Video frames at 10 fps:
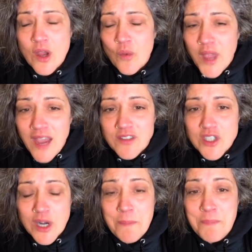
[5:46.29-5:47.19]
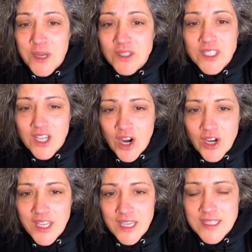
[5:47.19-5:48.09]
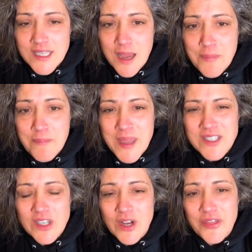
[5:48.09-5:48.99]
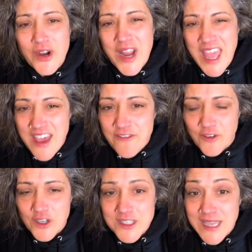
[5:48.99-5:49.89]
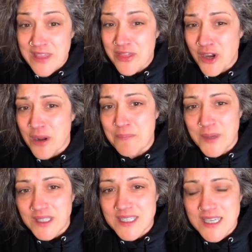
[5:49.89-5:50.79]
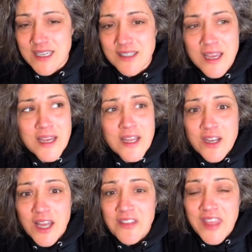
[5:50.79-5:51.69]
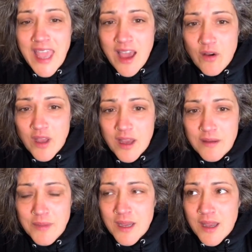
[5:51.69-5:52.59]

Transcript: We have to start building our kids up based on their efforts and their abilities, not on the outcome.